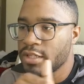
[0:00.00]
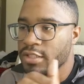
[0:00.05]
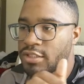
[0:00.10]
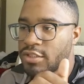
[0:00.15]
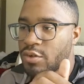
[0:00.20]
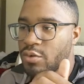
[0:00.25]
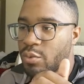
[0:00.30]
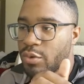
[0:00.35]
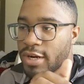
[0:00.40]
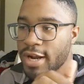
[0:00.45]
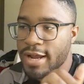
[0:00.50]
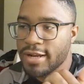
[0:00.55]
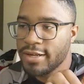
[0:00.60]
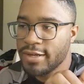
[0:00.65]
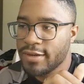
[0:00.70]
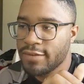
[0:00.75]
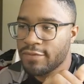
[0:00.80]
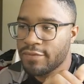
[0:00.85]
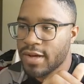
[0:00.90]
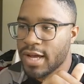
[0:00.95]
So what I
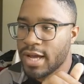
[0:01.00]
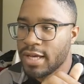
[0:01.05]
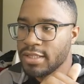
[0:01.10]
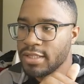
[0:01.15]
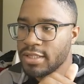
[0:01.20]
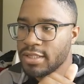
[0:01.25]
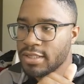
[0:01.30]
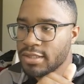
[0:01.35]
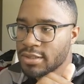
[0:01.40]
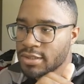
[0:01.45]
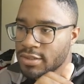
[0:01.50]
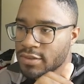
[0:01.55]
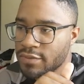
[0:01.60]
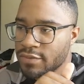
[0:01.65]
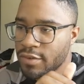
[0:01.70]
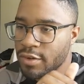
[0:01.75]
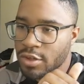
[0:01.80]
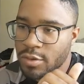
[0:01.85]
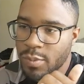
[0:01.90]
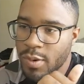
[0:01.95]
did to find these
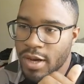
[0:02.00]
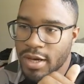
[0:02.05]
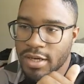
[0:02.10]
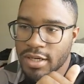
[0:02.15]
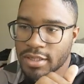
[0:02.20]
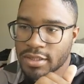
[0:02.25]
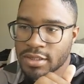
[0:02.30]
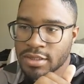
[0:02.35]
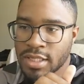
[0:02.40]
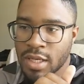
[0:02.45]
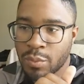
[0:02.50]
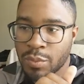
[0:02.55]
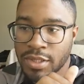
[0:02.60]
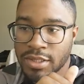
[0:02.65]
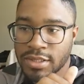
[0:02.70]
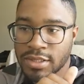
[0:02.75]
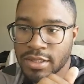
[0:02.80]
filler products is I went